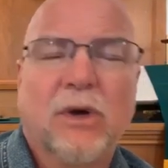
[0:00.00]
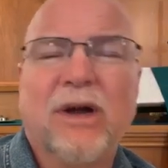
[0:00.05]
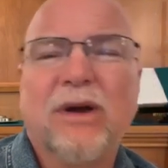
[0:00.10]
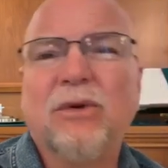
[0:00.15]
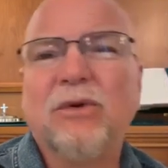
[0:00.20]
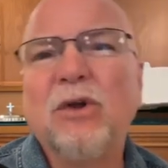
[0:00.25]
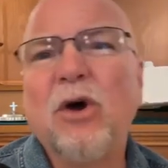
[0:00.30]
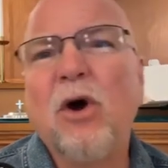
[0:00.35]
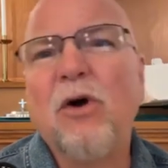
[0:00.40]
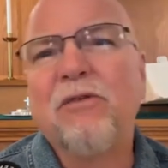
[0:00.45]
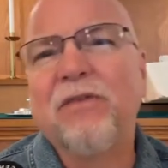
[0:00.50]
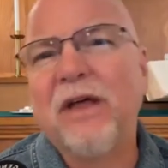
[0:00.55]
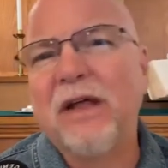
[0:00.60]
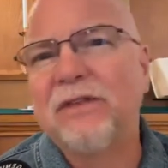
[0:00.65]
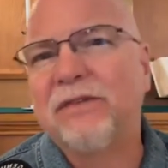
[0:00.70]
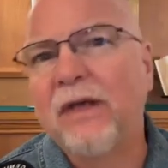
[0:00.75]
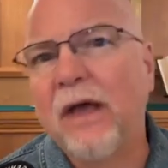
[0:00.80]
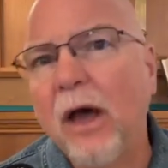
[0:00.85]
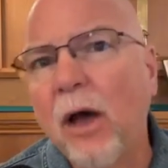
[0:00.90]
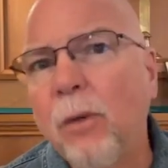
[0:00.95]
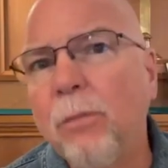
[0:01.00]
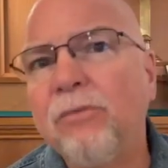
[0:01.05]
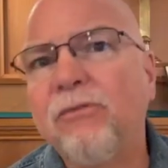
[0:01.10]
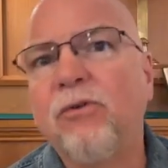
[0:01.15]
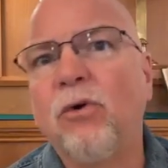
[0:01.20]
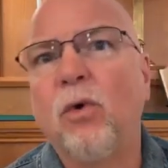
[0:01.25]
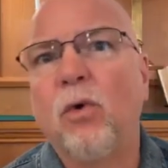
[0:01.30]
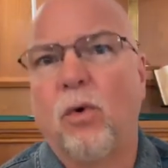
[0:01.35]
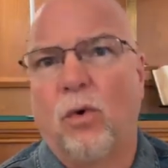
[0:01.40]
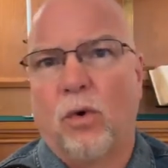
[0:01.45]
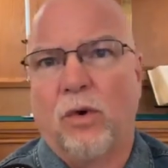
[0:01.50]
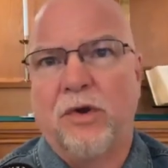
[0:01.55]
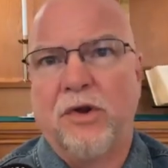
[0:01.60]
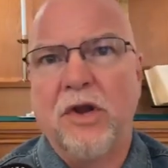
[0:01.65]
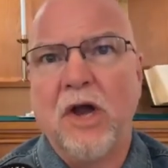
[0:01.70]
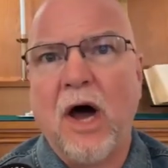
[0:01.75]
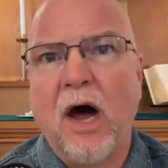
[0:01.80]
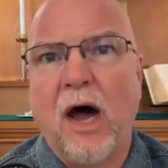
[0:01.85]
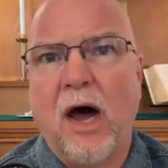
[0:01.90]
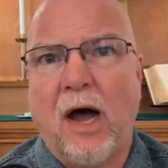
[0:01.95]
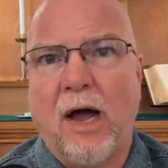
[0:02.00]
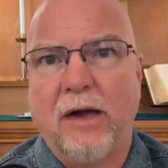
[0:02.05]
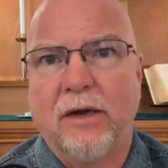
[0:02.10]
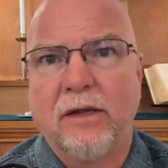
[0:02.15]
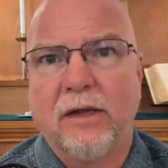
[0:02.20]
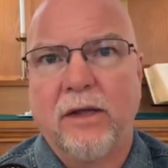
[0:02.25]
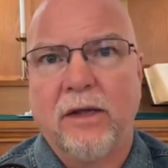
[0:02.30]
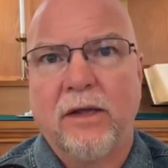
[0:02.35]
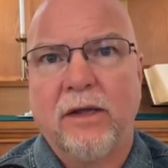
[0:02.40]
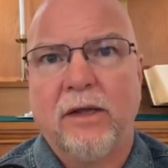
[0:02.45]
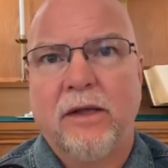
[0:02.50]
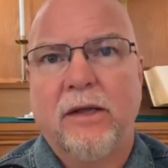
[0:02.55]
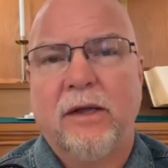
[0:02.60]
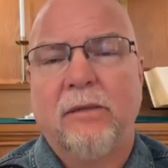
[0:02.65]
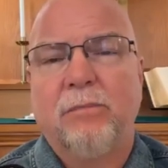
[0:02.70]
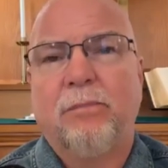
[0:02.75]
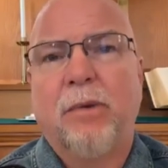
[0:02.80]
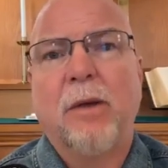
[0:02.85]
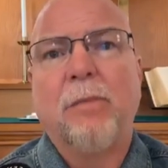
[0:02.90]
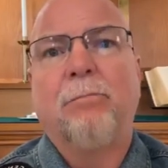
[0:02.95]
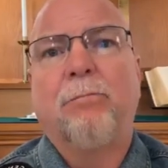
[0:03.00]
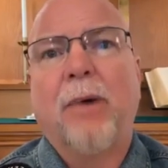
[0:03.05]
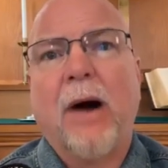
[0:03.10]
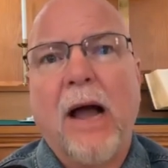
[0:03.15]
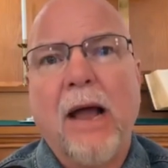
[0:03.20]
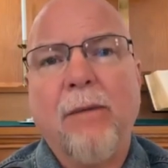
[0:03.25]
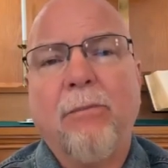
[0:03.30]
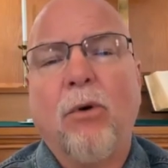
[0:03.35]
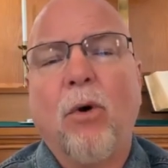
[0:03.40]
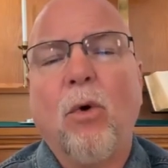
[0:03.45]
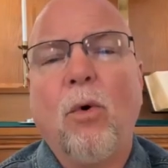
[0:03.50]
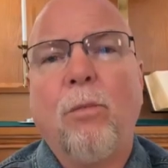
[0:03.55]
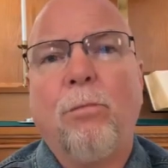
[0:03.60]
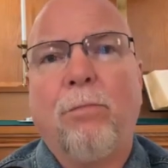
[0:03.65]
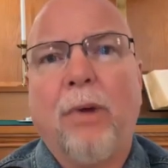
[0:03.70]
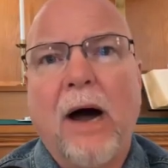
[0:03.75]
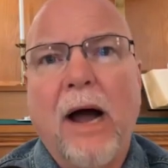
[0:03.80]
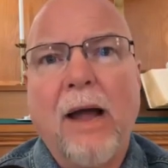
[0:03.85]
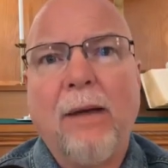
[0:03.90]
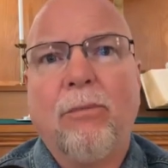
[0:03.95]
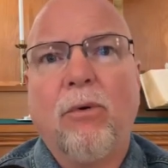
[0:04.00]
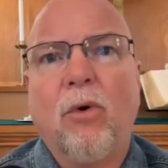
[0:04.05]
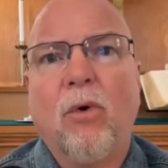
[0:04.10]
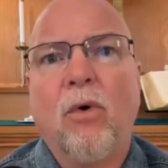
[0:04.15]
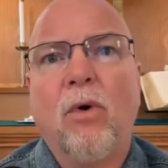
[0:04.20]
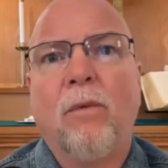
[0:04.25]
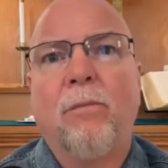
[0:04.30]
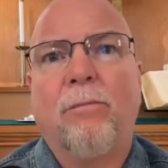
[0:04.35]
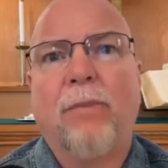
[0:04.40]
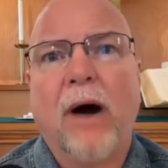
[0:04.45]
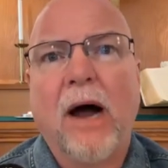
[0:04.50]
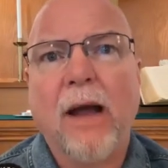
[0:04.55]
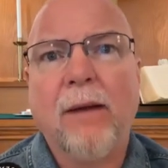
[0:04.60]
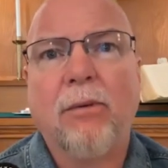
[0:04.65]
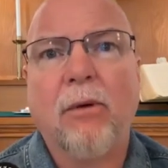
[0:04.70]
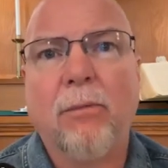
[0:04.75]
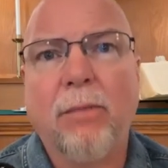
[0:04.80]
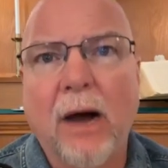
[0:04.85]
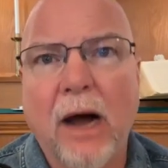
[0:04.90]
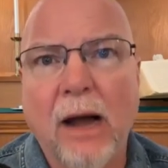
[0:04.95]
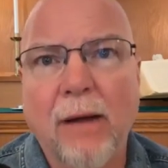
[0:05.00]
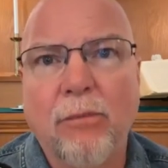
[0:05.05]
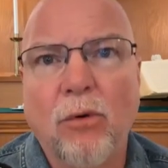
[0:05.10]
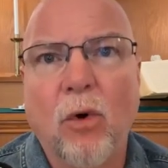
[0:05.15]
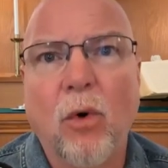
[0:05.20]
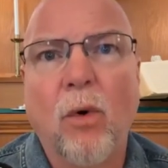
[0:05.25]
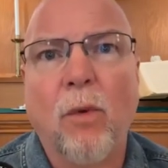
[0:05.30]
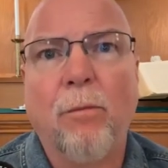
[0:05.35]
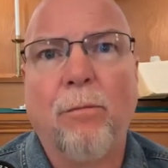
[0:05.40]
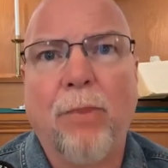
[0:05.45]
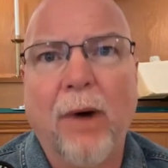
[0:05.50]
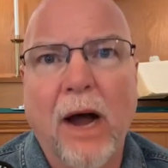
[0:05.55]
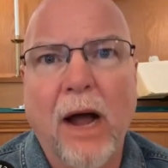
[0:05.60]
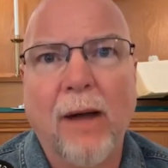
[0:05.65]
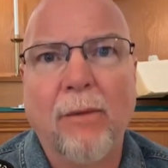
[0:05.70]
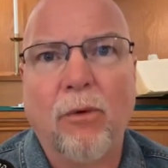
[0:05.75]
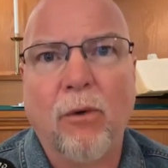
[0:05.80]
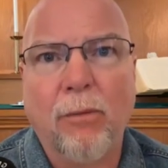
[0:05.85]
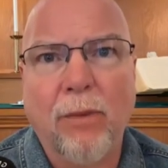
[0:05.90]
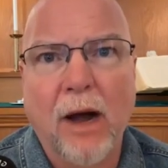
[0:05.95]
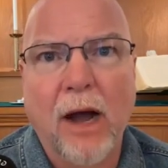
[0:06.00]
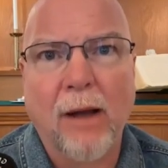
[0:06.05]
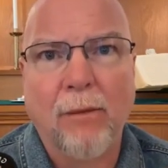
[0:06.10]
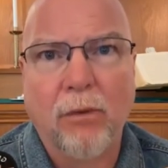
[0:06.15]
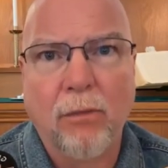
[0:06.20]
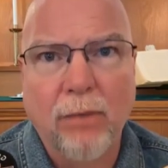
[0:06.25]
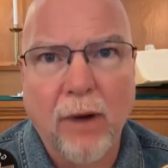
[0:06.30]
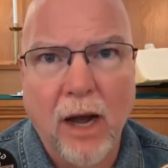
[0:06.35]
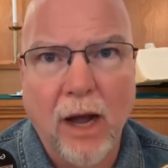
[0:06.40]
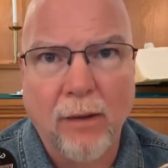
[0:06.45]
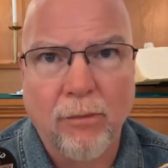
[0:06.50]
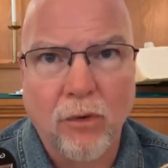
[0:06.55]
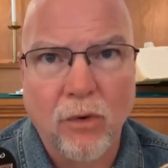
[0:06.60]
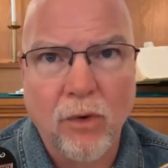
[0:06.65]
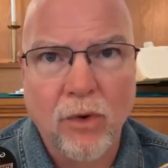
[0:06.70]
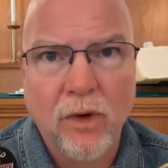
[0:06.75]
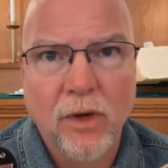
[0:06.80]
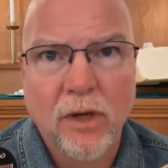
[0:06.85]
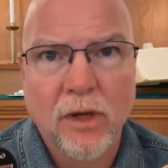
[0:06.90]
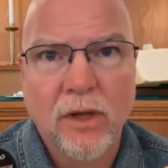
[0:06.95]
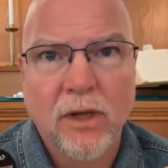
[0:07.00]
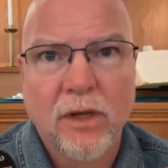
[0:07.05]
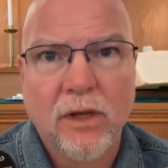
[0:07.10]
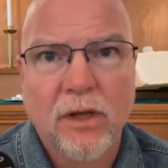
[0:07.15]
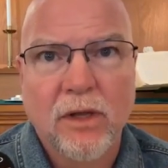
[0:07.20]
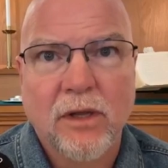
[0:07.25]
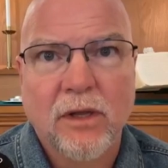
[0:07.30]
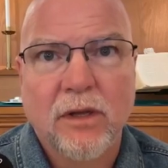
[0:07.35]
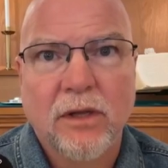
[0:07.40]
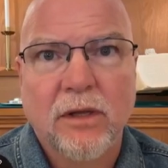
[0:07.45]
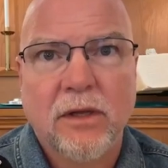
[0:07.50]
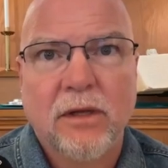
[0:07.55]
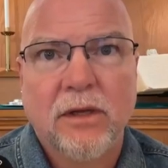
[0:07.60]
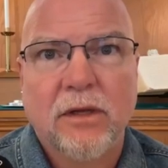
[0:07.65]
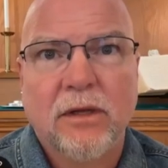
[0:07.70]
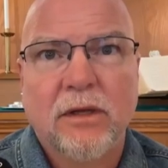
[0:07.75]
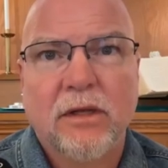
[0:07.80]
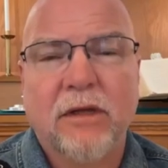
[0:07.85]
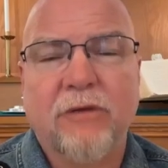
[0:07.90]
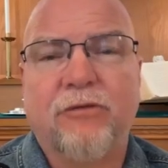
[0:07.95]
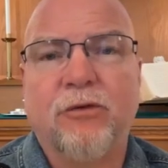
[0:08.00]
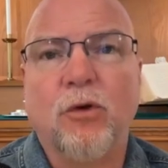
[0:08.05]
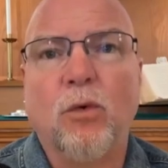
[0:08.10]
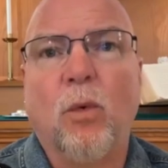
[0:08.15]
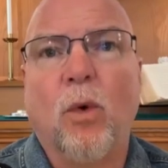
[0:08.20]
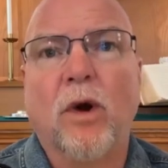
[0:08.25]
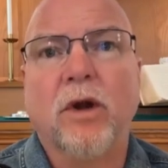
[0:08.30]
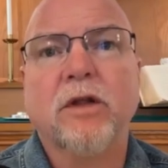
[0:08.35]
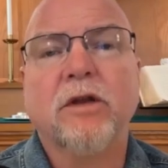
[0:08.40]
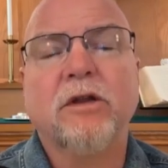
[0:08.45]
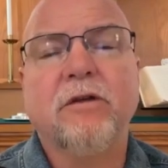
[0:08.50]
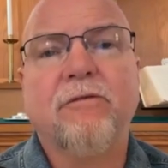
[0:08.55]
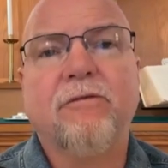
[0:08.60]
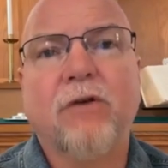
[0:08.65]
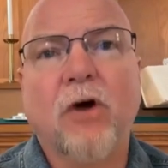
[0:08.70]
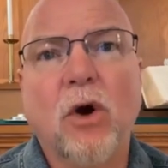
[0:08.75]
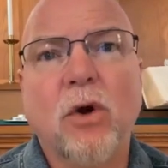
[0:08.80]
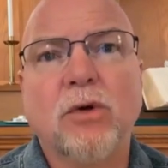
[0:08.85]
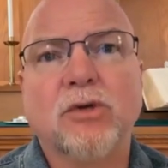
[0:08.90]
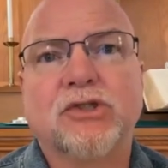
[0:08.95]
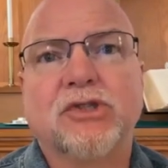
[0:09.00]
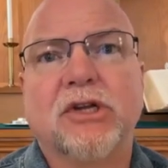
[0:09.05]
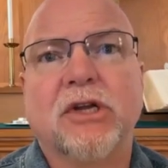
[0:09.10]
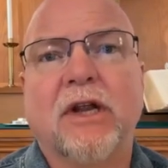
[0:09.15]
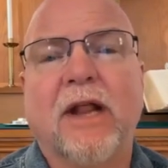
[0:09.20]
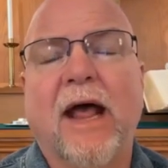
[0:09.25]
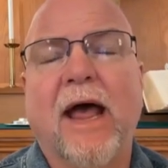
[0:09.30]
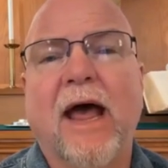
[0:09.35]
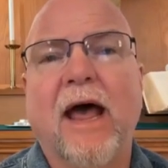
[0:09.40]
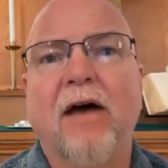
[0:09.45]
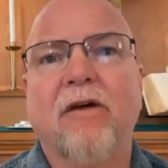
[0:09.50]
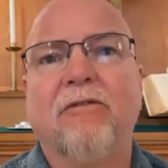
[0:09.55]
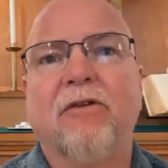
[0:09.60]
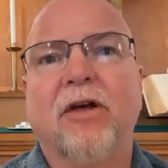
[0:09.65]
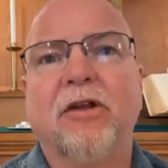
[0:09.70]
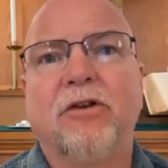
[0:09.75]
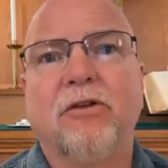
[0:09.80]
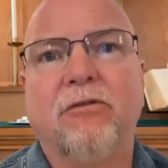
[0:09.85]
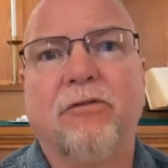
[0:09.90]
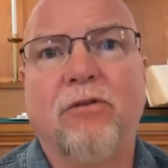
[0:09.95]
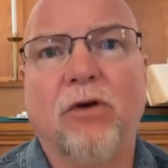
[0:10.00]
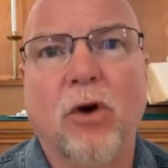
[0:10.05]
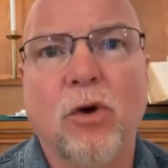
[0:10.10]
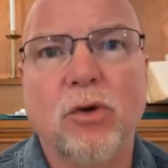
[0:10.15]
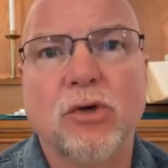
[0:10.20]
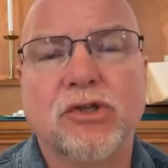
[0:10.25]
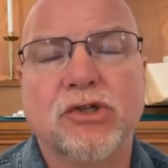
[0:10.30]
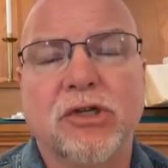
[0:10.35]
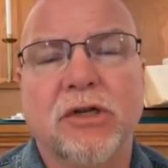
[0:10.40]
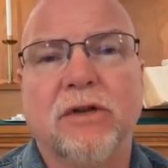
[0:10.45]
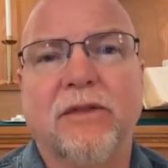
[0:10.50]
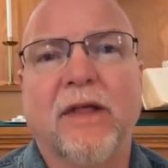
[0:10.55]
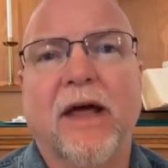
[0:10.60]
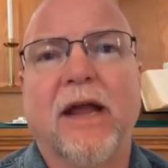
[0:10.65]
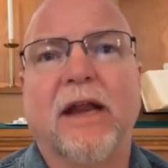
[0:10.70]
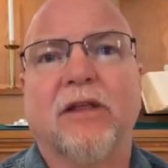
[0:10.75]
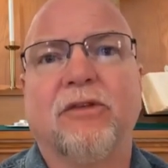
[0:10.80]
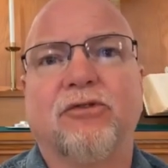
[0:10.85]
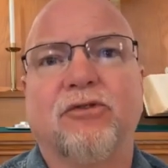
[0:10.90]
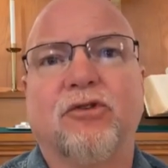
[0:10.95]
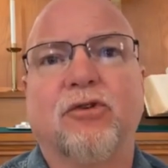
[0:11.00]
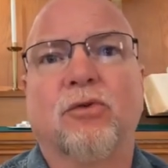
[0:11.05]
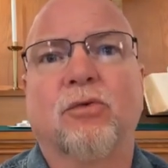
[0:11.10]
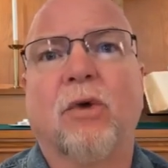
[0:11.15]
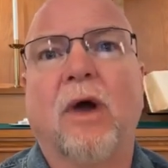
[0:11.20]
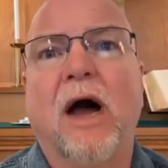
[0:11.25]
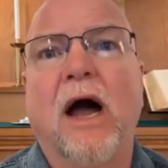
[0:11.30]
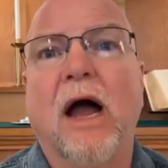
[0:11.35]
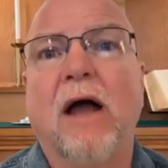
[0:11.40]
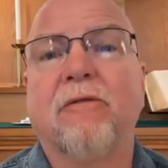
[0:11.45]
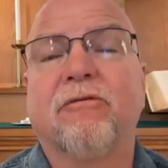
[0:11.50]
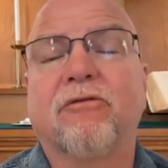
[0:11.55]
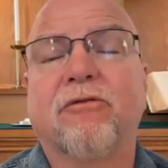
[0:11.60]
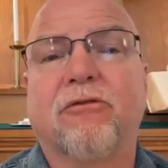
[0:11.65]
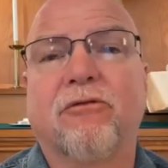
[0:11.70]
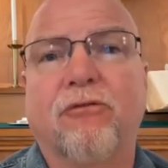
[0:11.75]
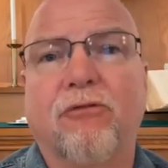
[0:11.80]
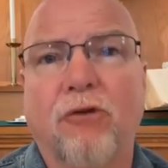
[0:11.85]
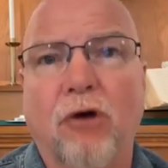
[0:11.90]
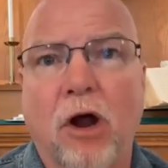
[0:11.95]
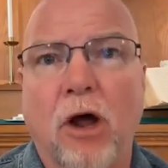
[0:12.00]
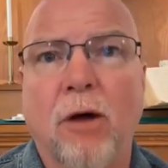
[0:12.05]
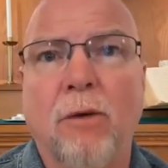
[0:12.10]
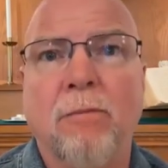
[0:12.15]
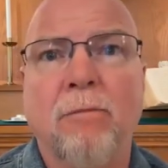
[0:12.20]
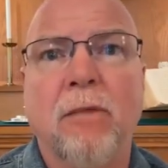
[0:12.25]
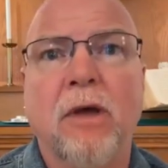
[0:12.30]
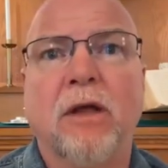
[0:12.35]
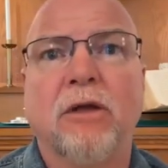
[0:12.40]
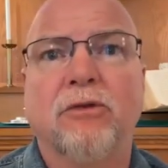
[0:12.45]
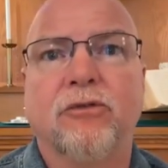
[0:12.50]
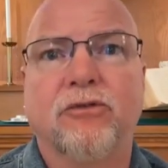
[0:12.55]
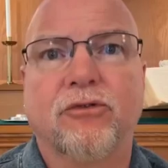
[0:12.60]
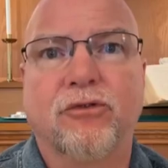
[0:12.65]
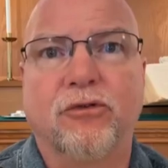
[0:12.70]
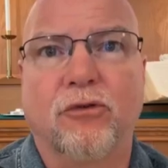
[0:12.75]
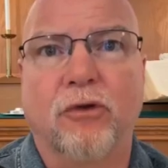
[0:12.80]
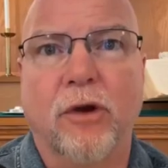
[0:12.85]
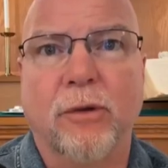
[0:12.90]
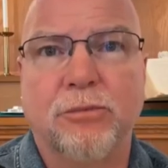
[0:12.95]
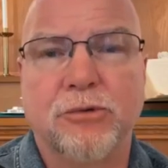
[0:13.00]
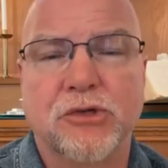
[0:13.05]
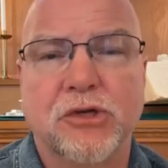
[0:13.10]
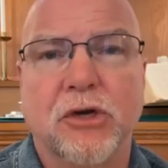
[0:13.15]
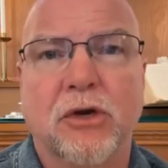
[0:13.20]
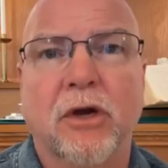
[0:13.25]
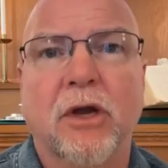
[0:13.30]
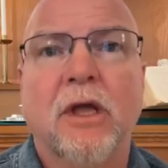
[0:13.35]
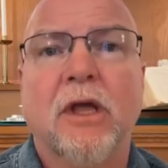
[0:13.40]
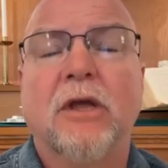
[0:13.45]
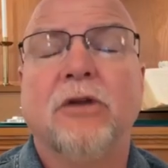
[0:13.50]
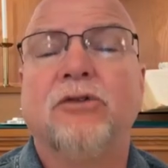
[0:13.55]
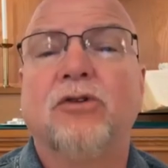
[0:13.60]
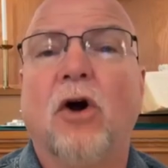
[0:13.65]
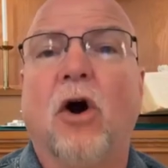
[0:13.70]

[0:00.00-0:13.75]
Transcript: So I don't know if that's helpful or not, but Bible, Bible, Bible, Bible, Bible, Bible, Bible. If you want a devotion, have a devotion that is derived from scripture,